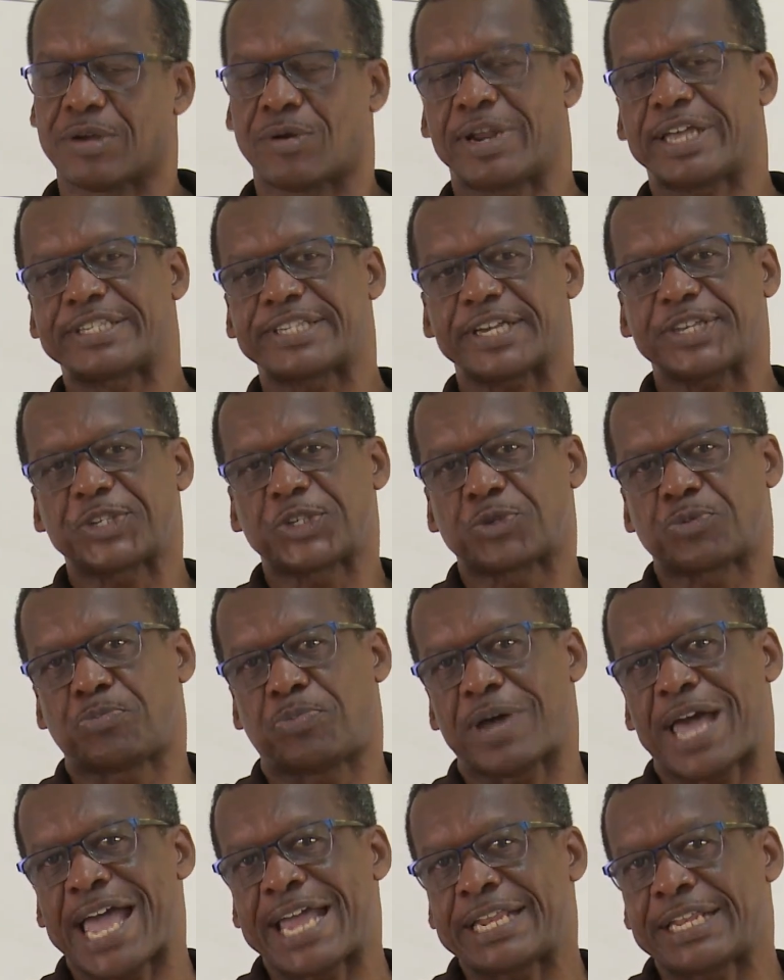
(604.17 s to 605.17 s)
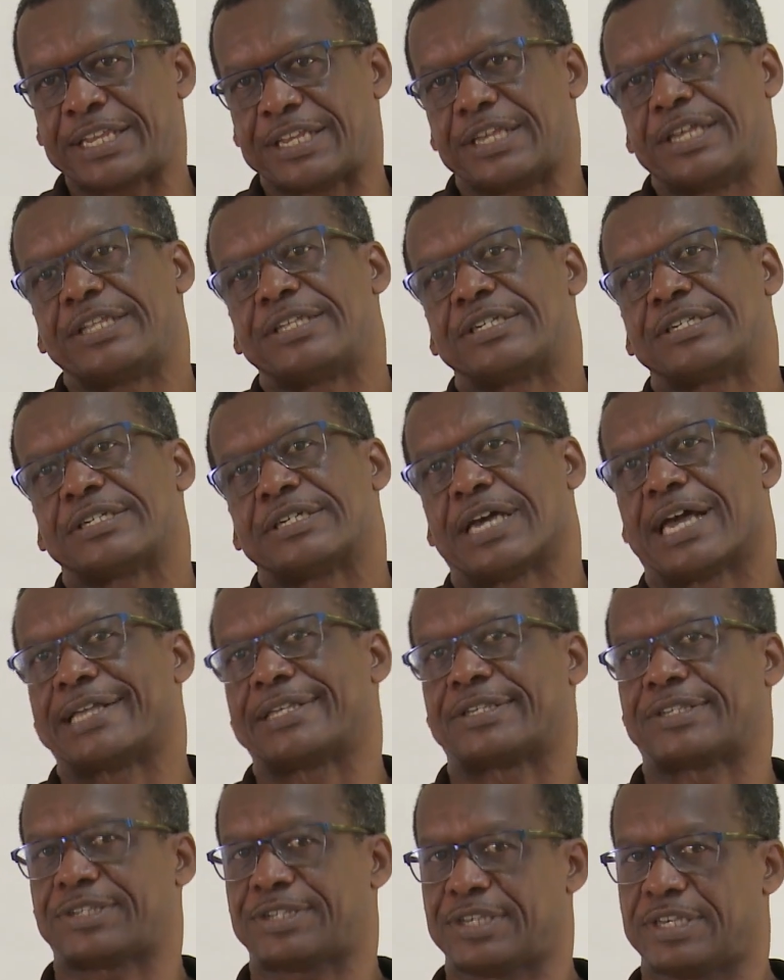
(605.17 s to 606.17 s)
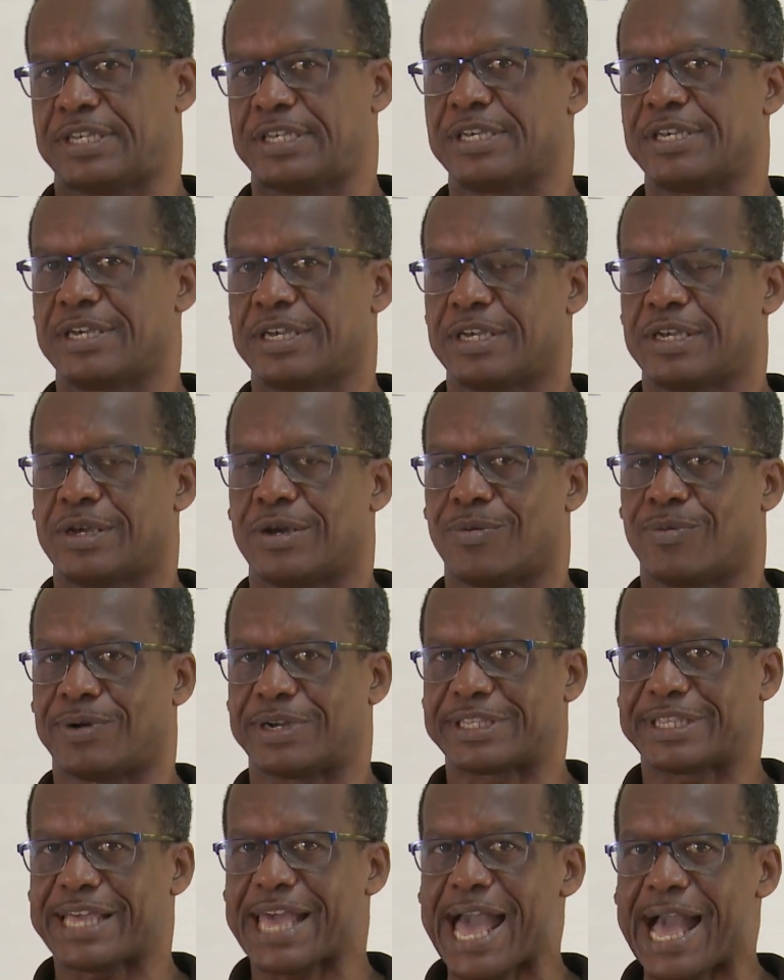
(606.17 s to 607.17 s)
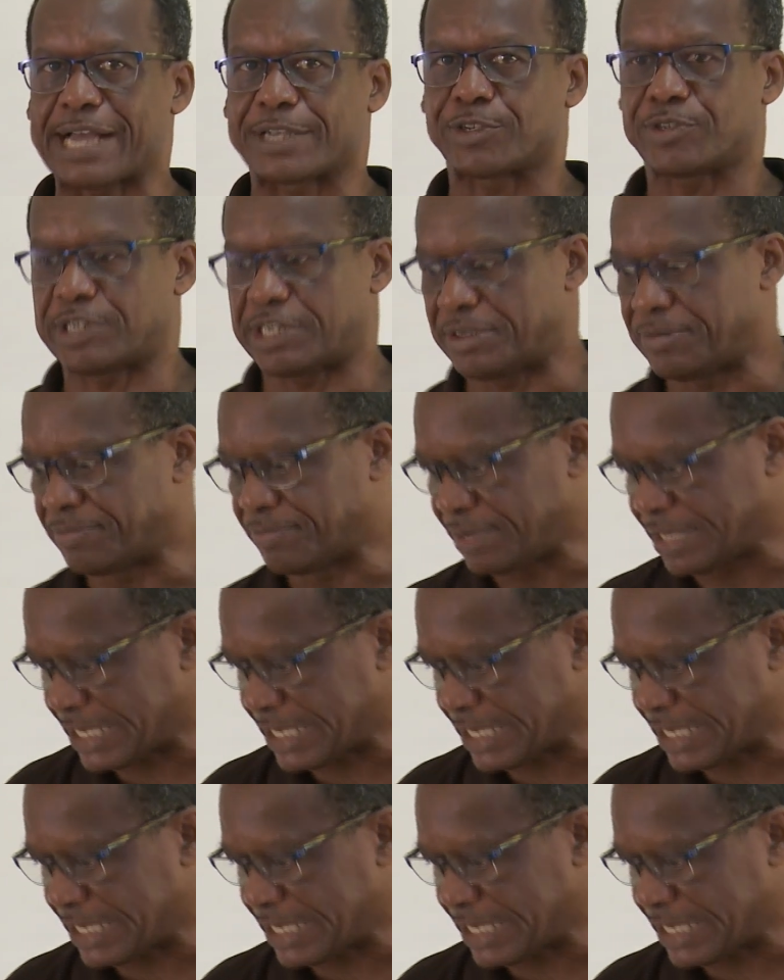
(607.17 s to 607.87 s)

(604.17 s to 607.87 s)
Now let's expand it and see what they actually